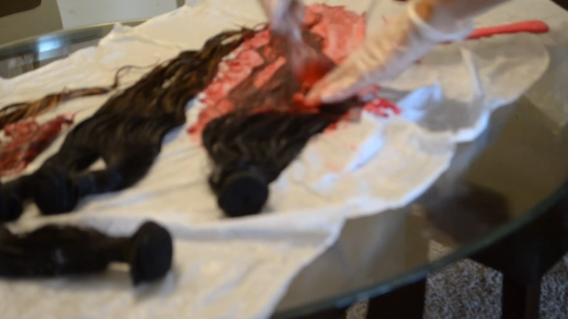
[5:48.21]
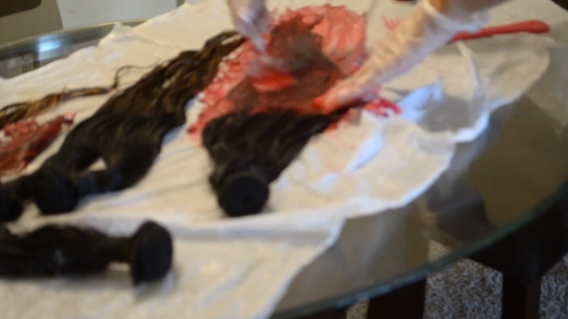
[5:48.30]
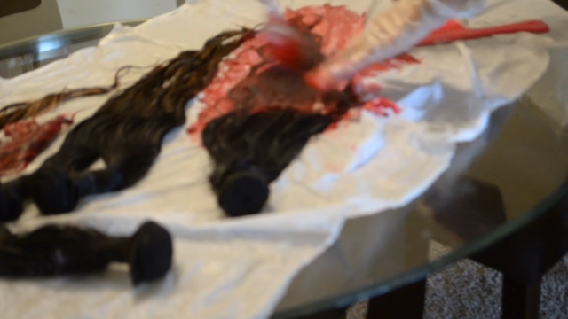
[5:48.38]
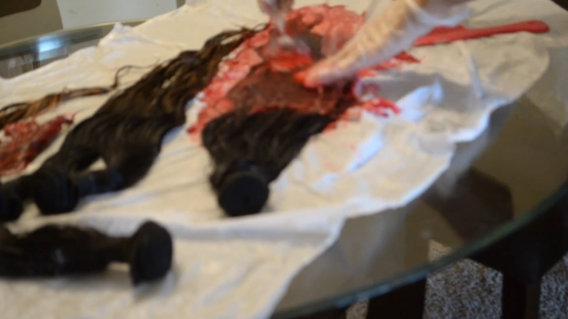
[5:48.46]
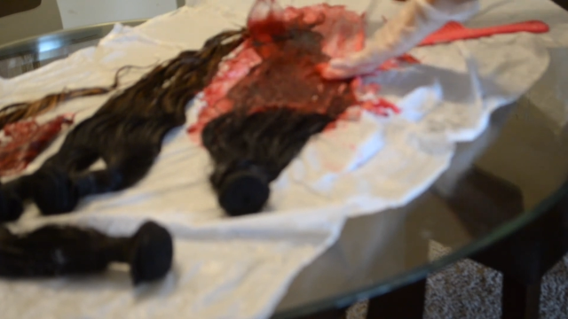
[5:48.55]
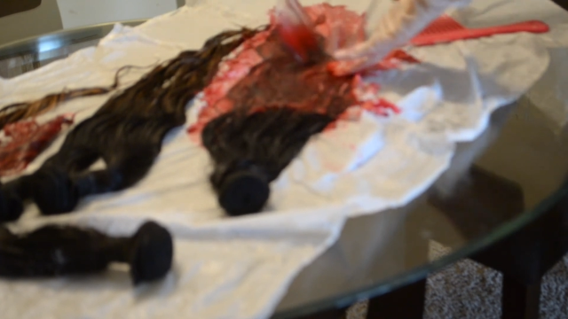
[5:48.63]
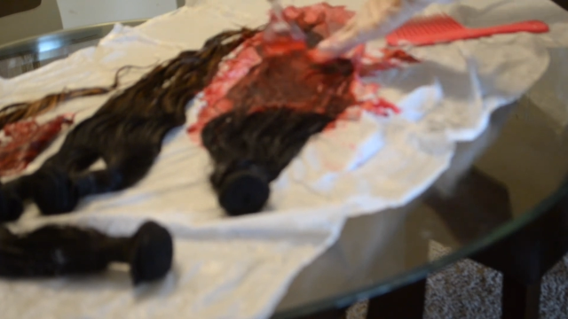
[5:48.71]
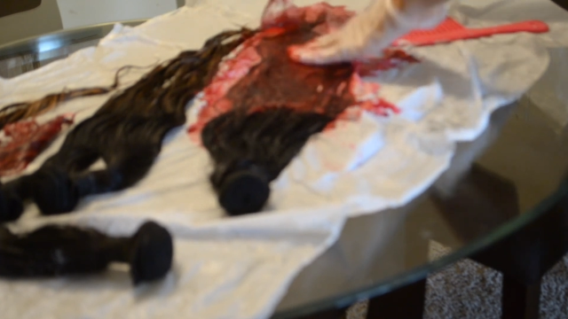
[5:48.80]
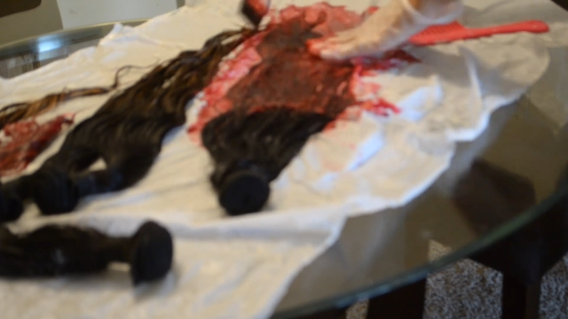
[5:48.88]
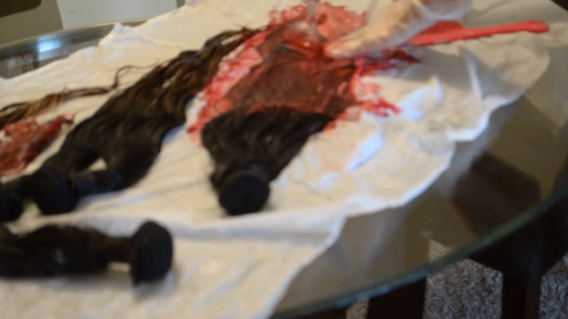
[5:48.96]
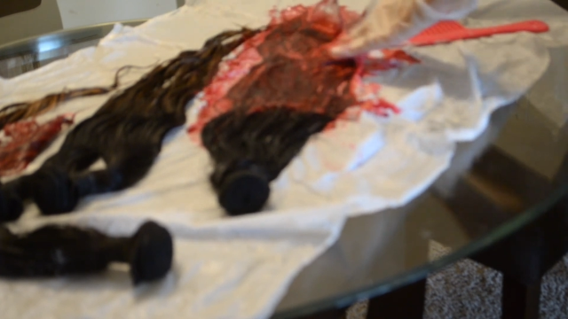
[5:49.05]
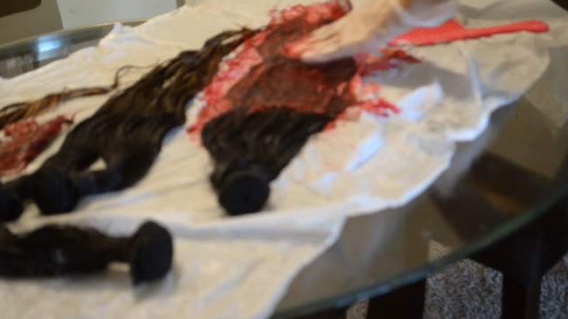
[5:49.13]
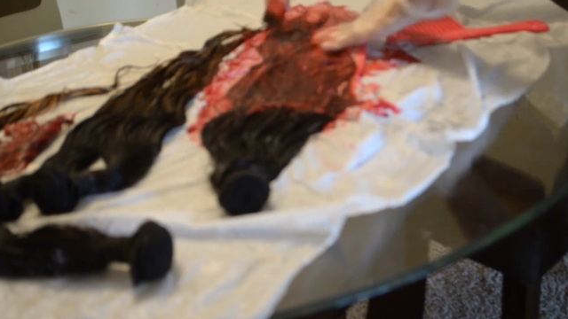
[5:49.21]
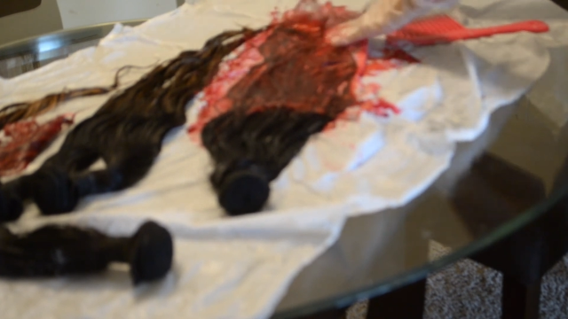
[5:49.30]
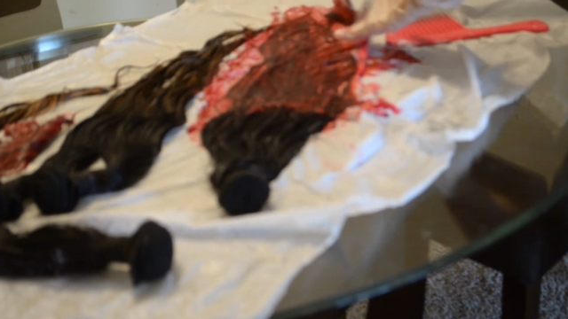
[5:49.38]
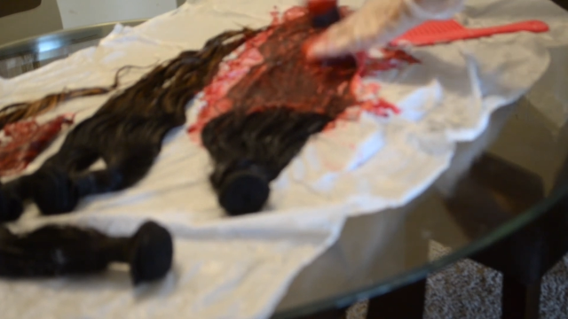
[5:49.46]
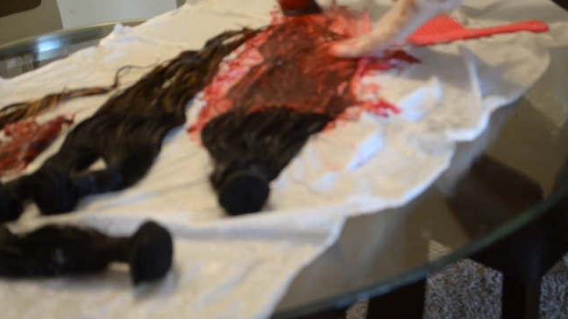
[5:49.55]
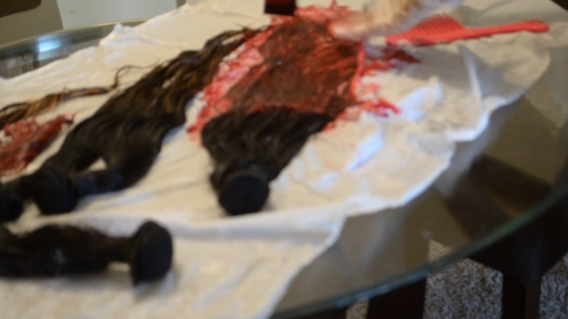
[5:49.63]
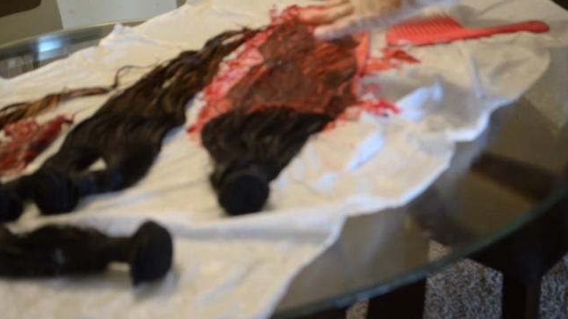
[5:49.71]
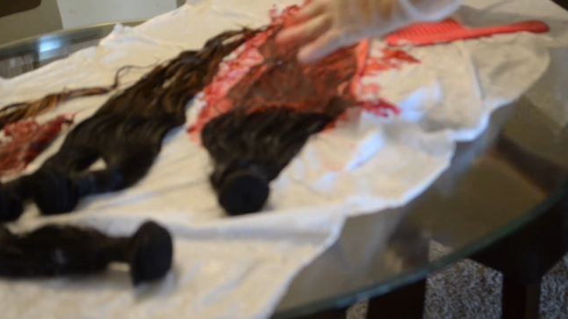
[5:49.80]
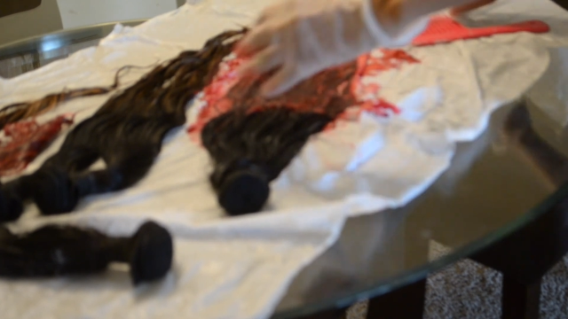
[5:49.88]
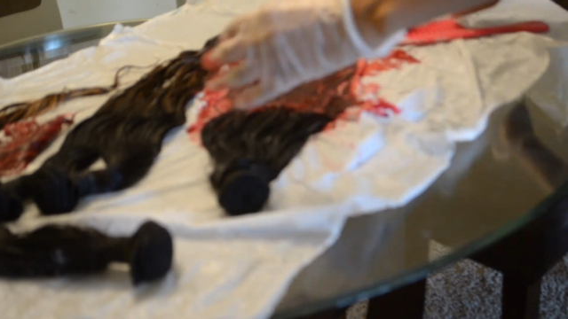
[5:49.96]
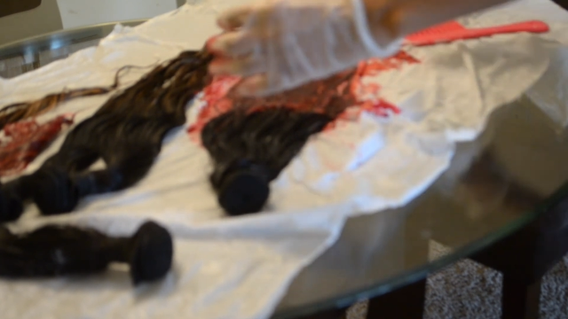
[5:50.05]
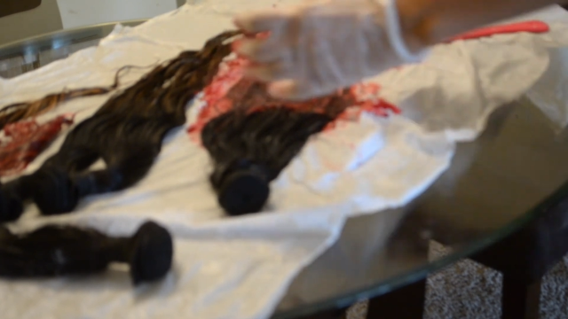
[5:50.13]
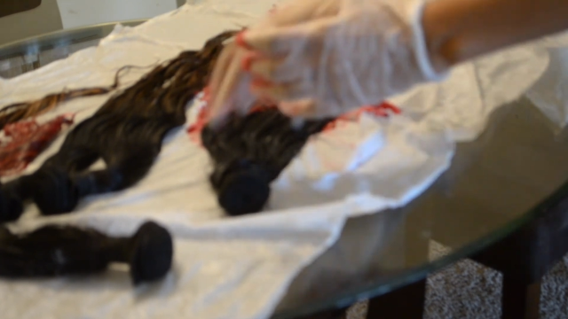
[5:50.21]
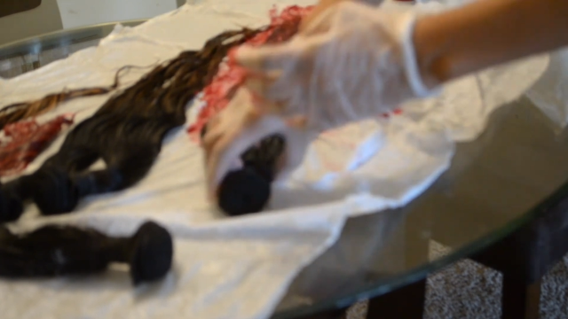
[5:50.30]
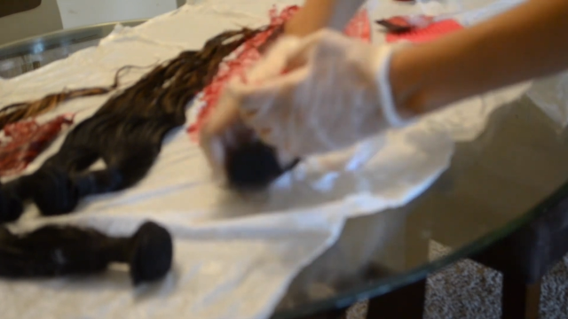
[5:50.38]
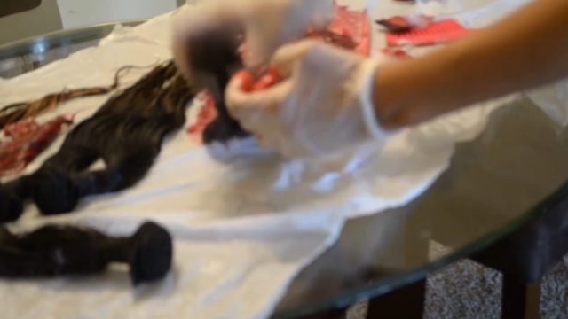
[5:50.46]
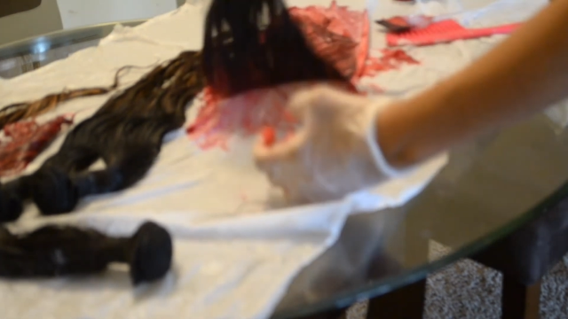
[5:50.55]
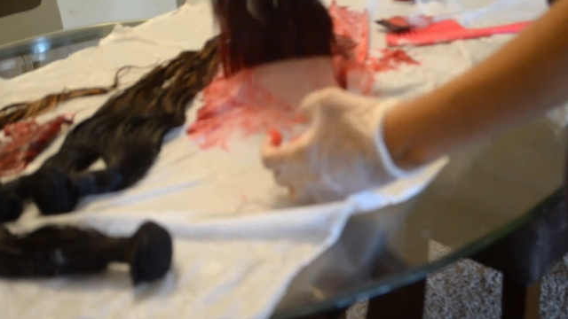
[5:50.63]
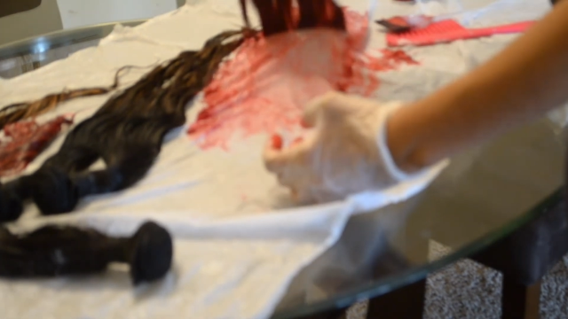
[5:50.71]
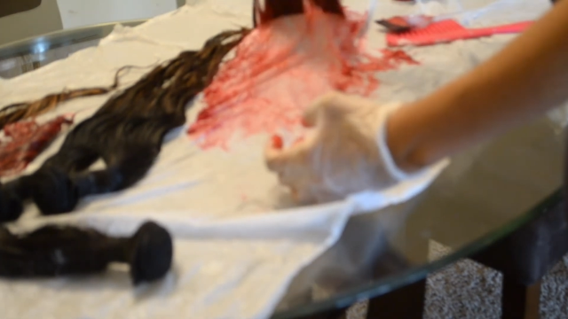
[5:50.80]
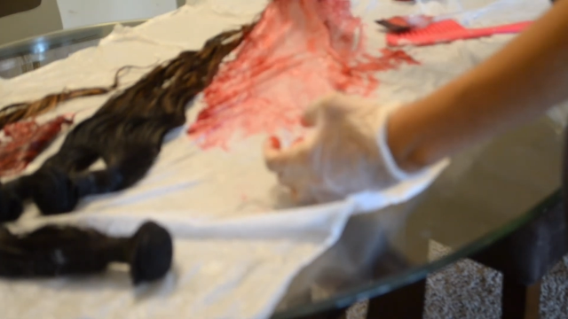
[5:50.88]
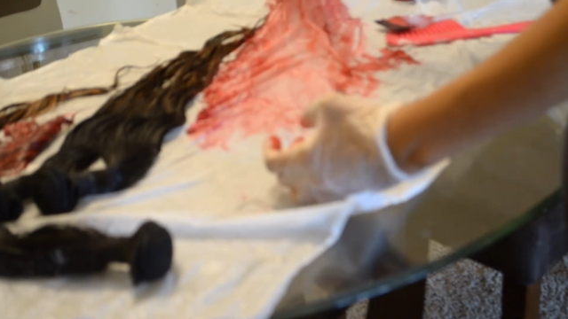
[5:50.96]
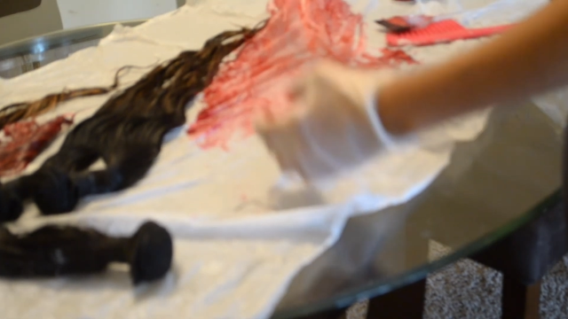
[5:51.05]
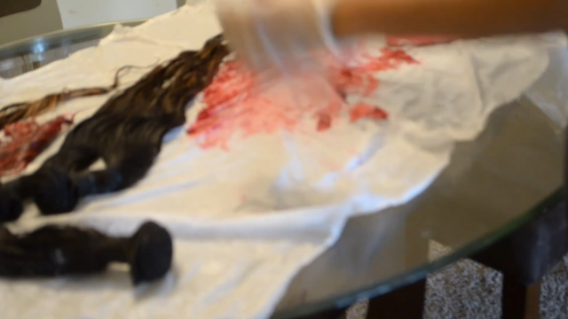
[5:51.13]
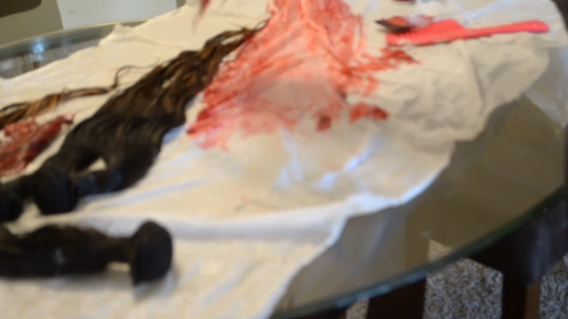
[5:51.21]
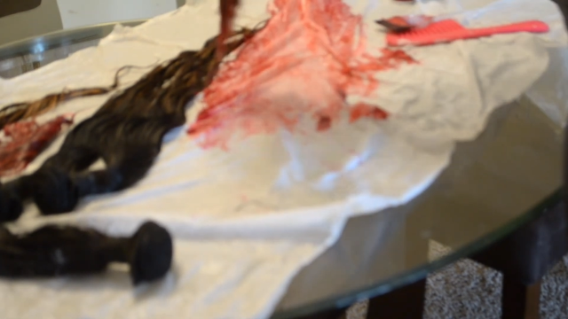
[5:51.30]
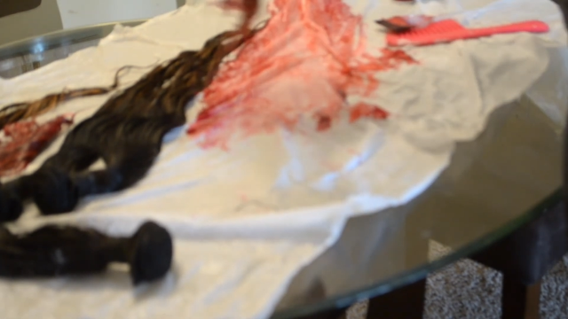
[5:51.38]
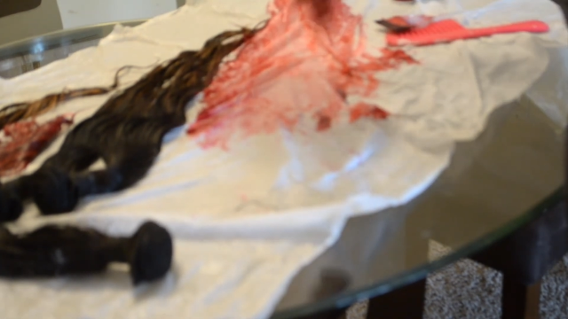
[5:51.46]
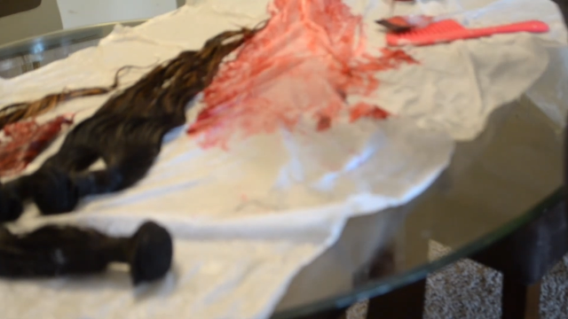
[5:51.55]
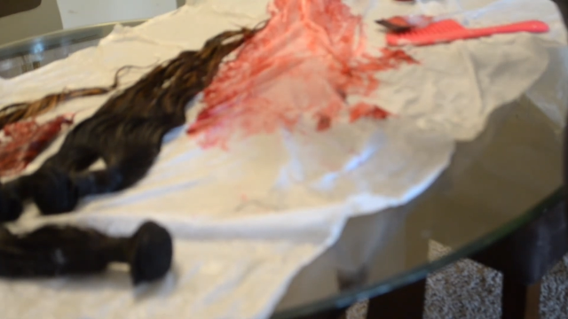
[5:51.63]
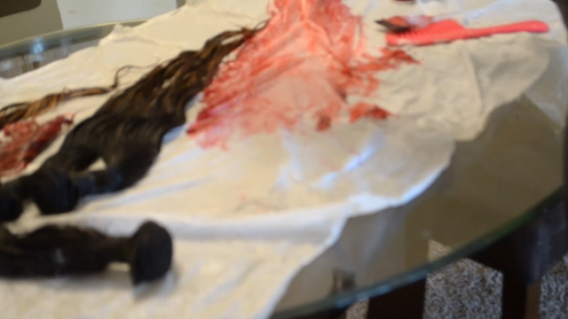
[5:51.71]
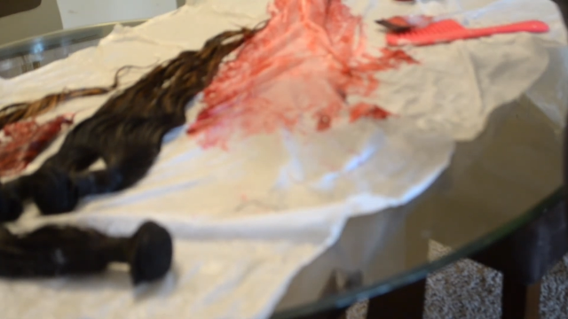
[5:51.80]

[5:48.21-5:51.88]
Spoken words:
(no speaker visible)